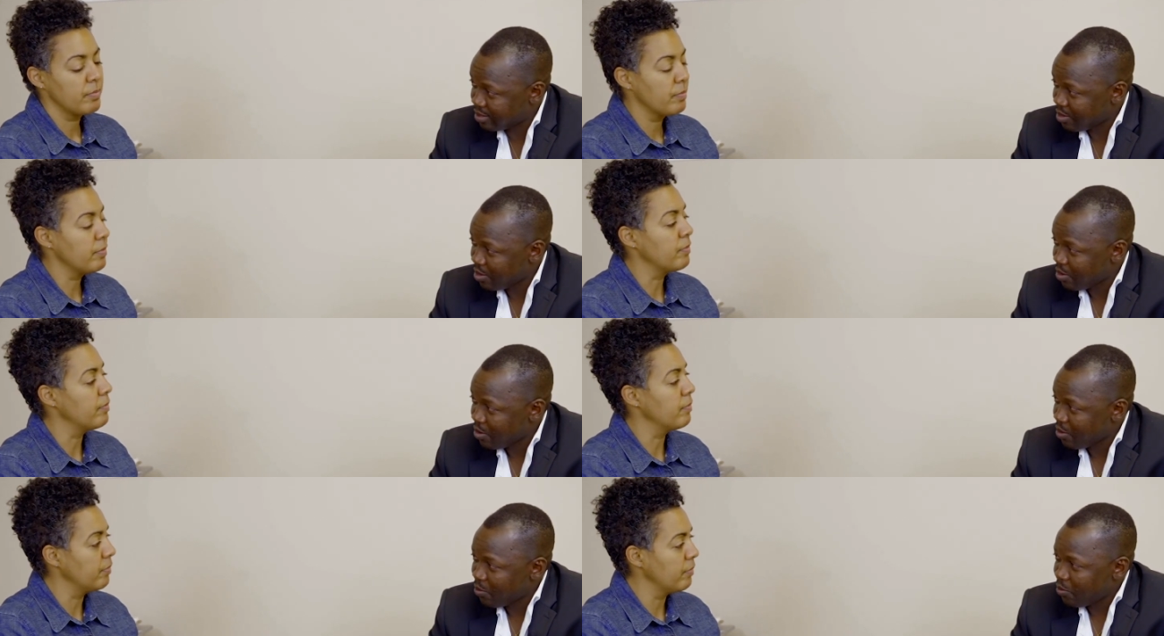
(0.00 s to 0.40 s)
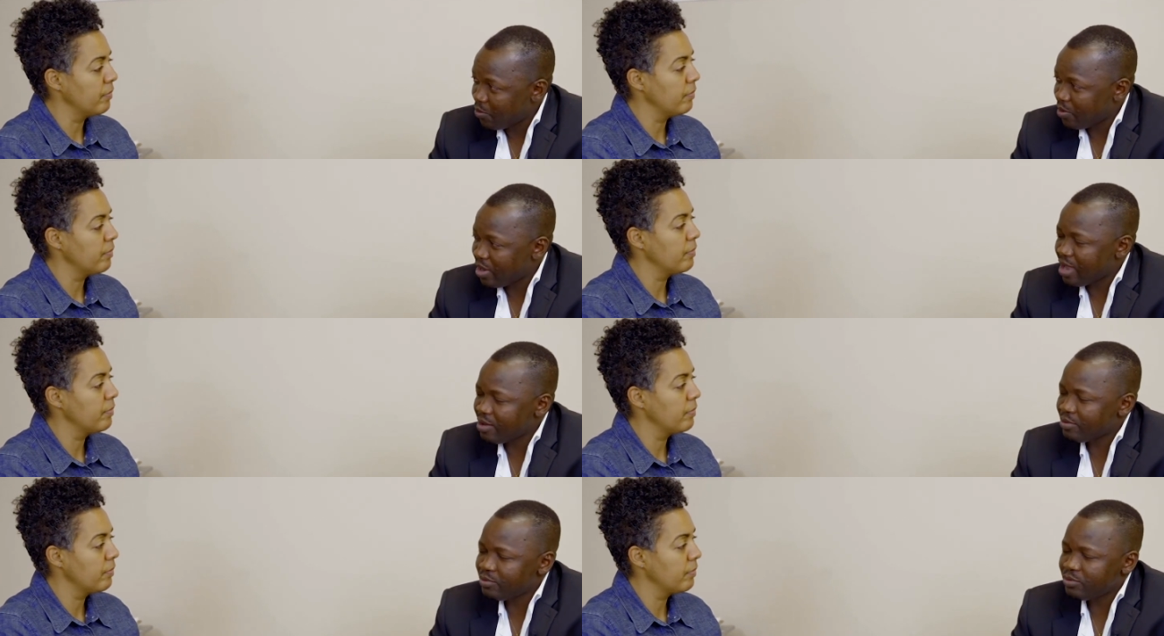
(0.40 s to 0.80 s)
Speaker 1: Mm -hmm. We
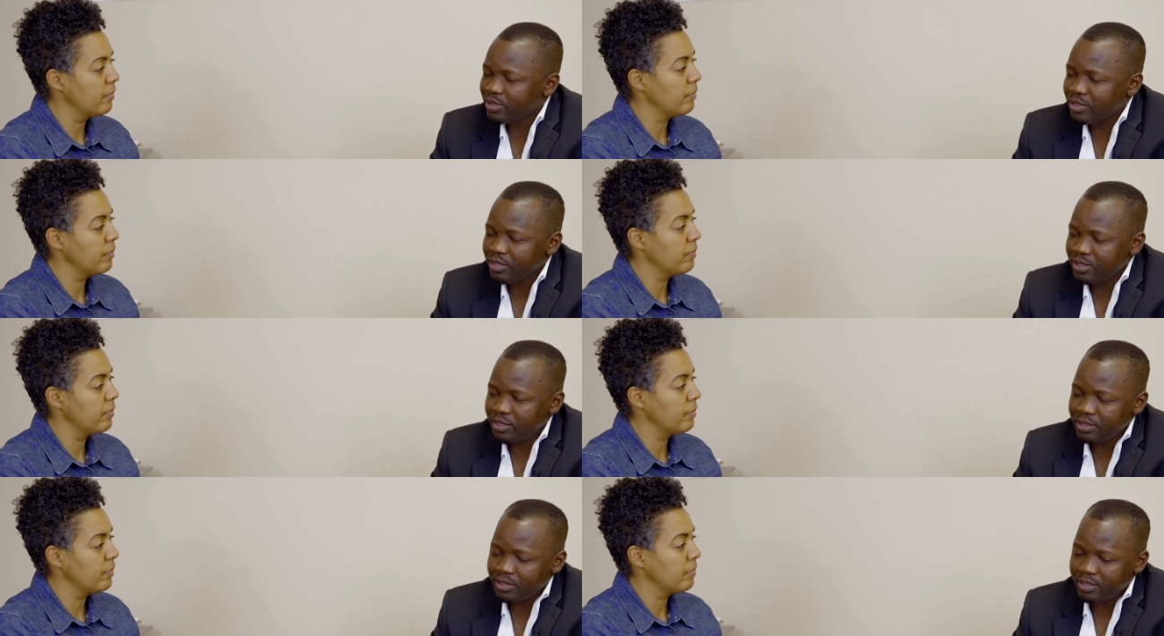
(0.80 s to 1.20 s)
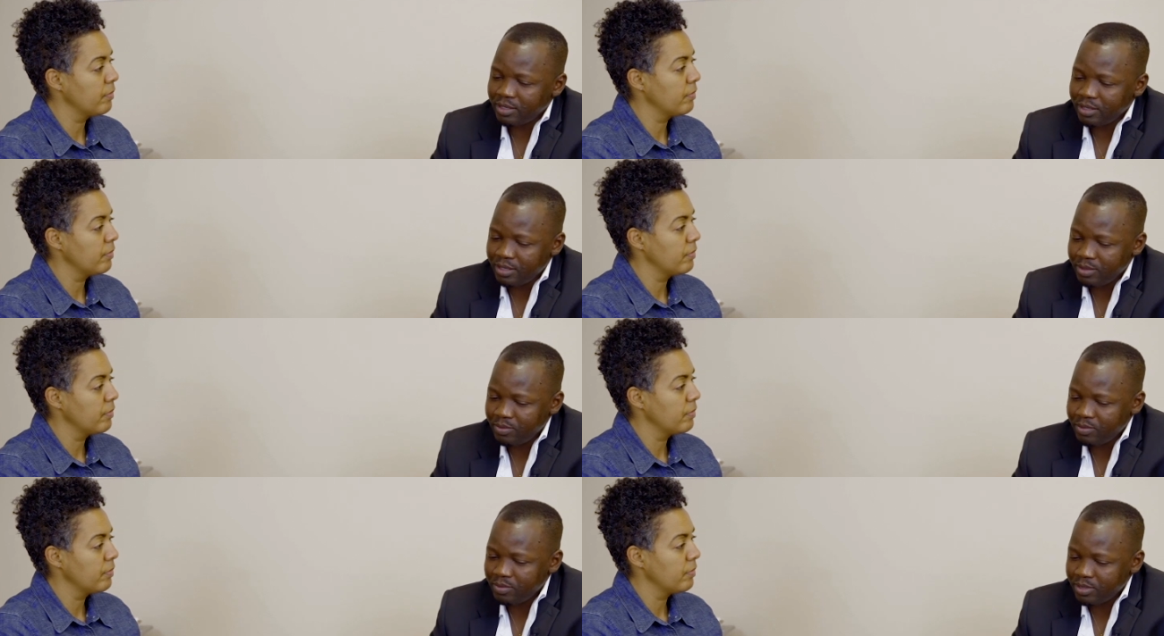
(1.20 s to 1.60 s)
have very
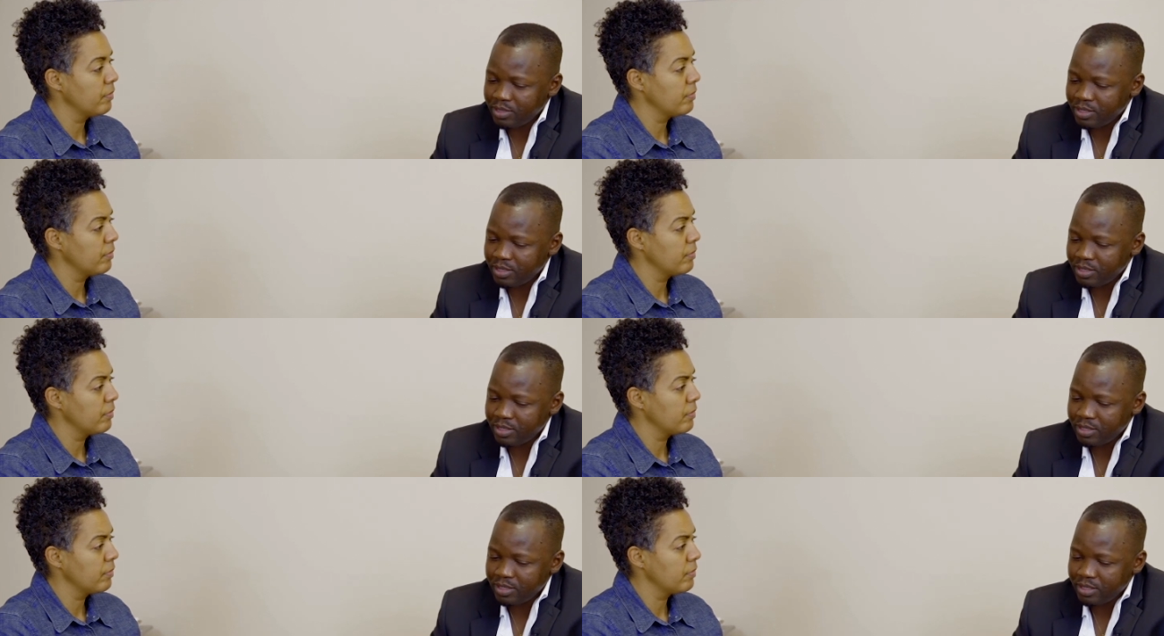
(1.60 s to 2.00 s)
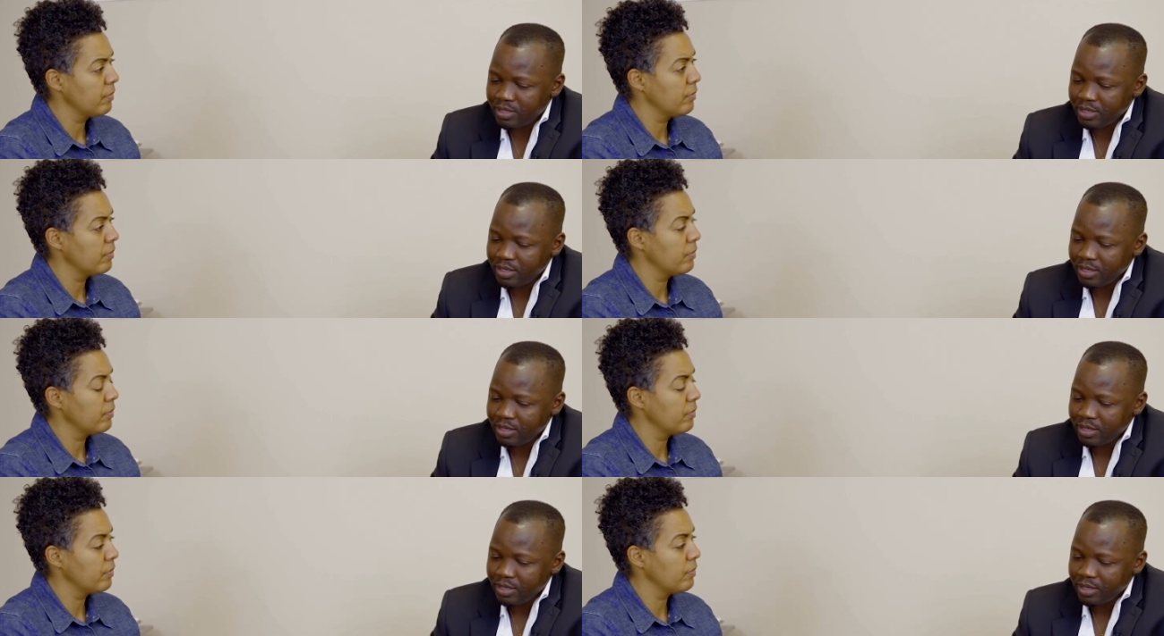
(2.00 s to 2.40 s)
limited
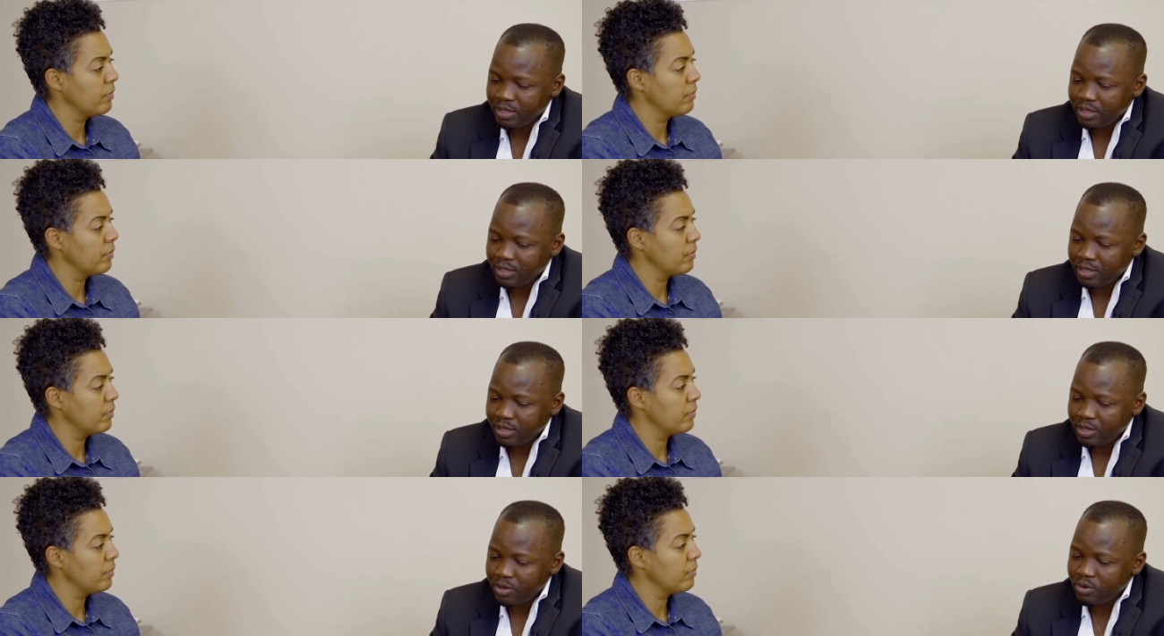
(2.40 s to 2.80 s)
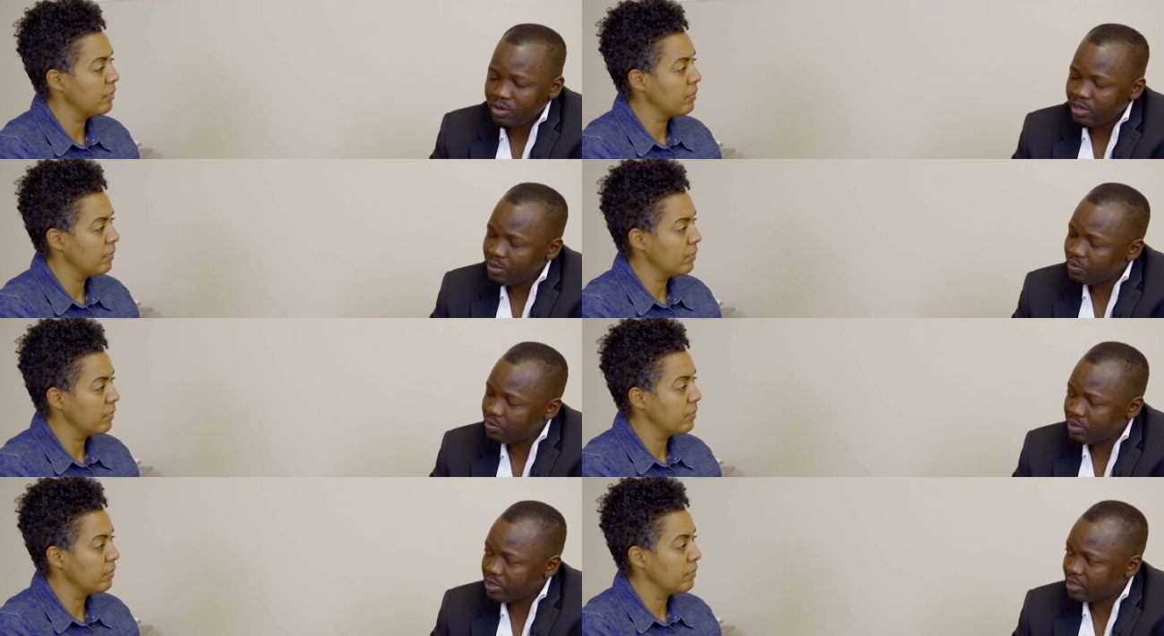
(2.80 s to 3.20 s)
legal
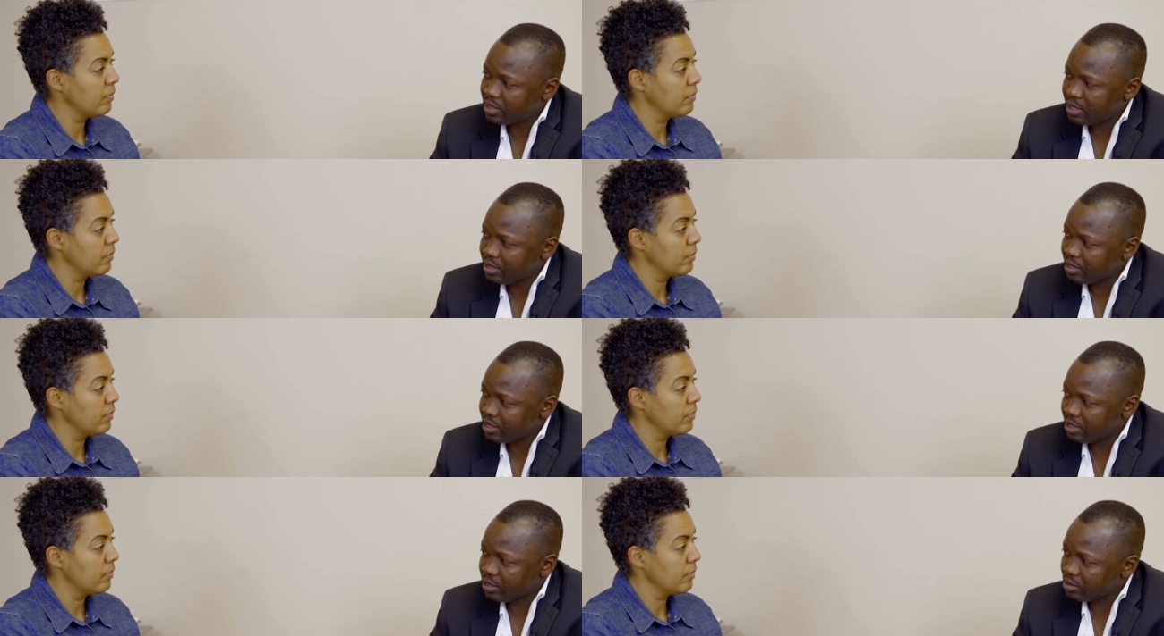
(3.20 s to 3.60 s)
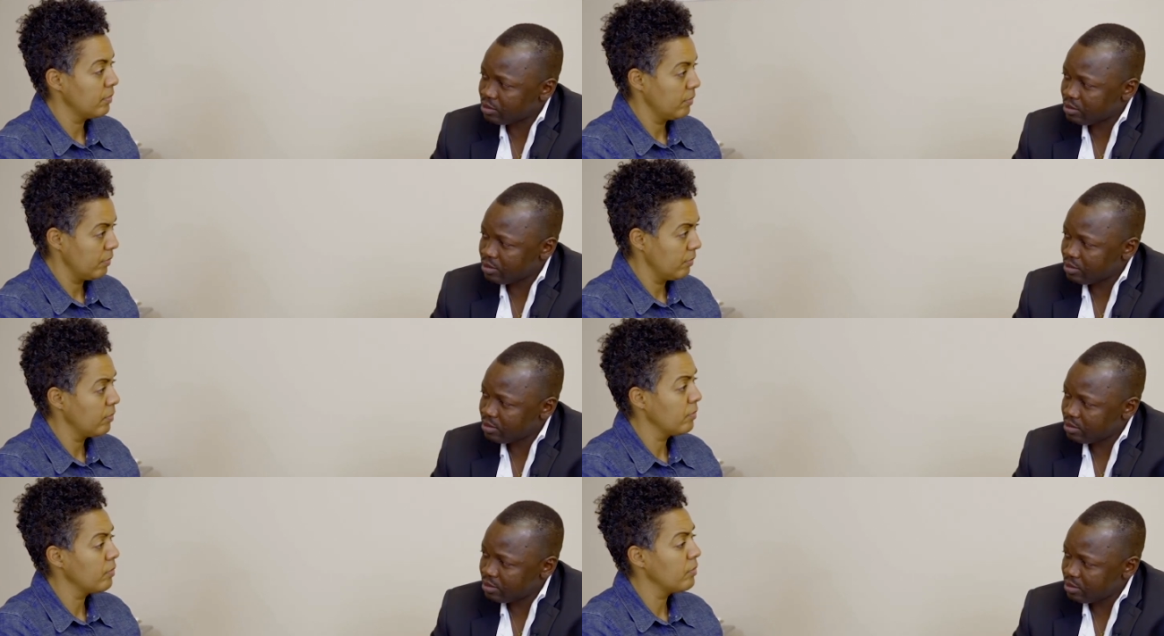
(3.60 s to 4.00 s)

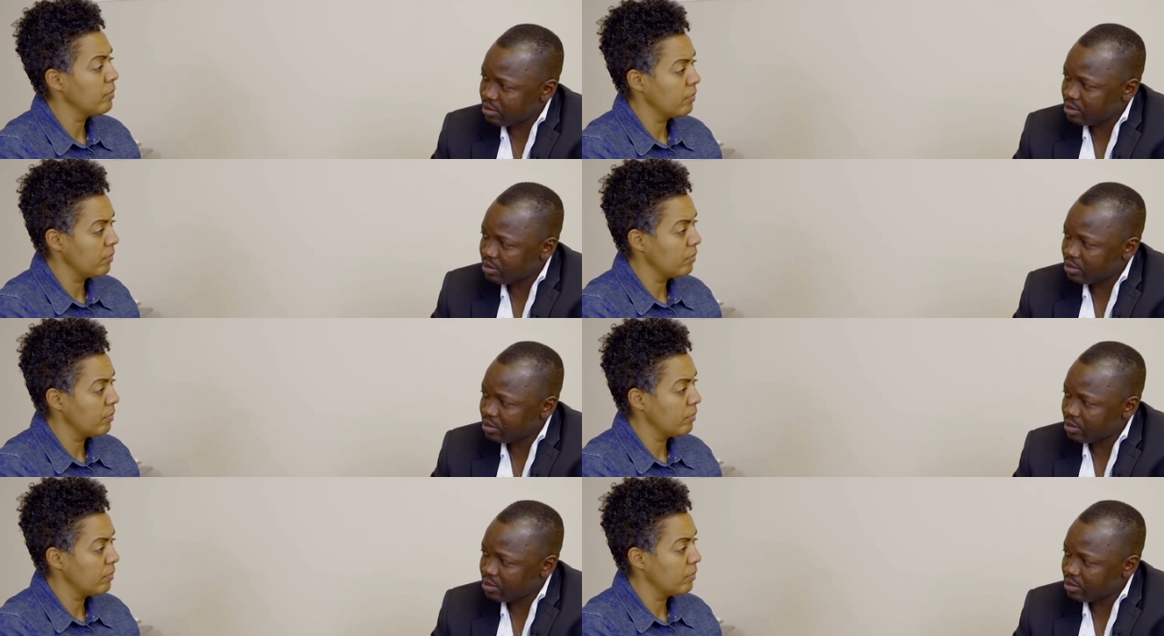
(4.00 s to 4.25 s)
representations.